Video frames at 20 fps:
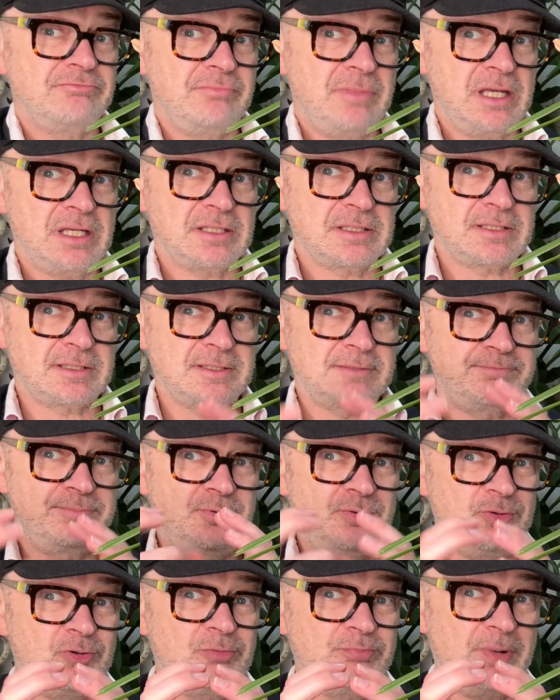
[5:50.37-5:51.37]
mix
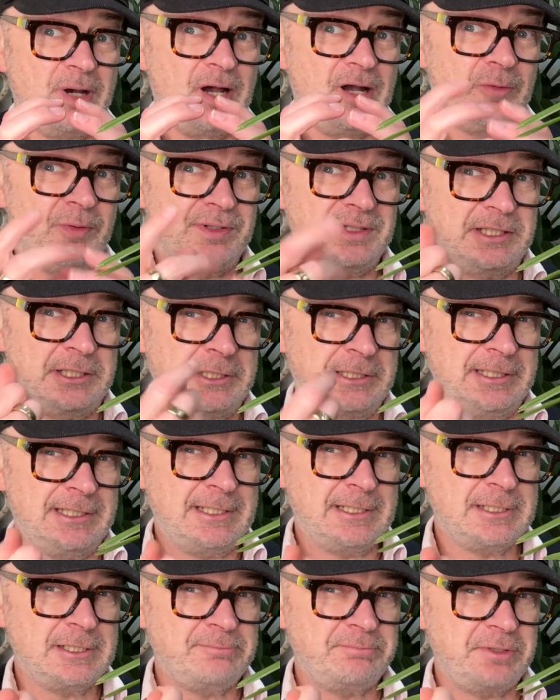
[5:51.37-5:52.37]
pure bark with a
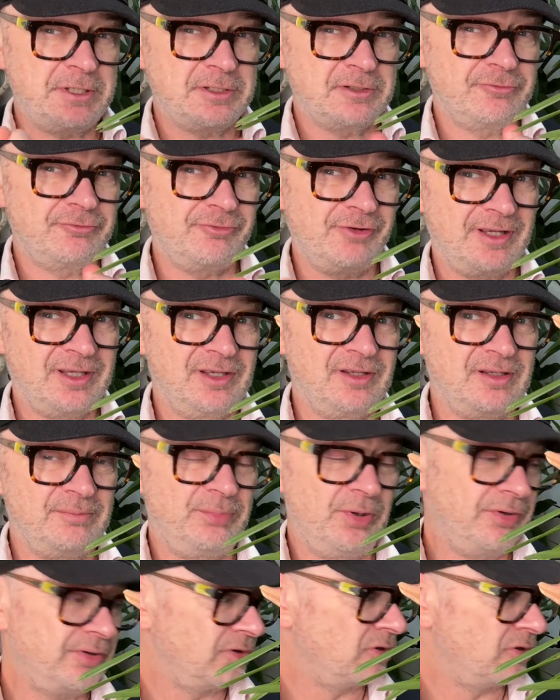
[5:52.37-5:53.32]
little bit of regular potting